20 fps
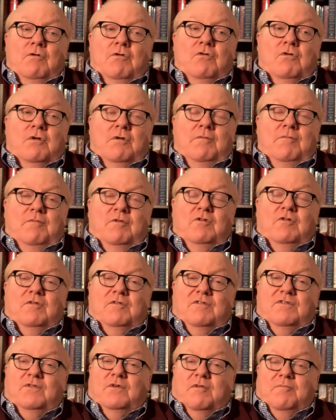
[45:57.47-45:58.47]
should
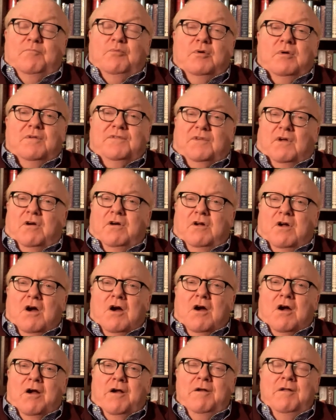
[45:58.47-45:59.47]
should sort of put us on
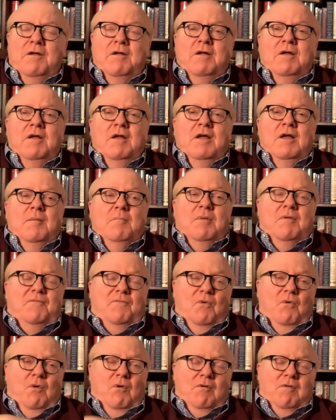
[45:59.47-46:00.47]
guard
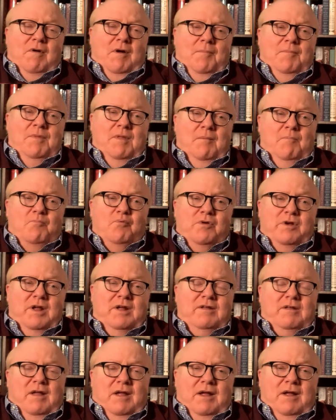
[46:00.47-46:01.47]
before uh,
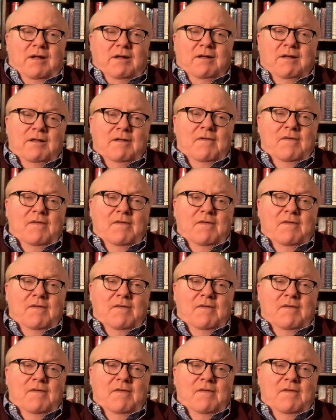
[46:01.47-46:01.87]
predicting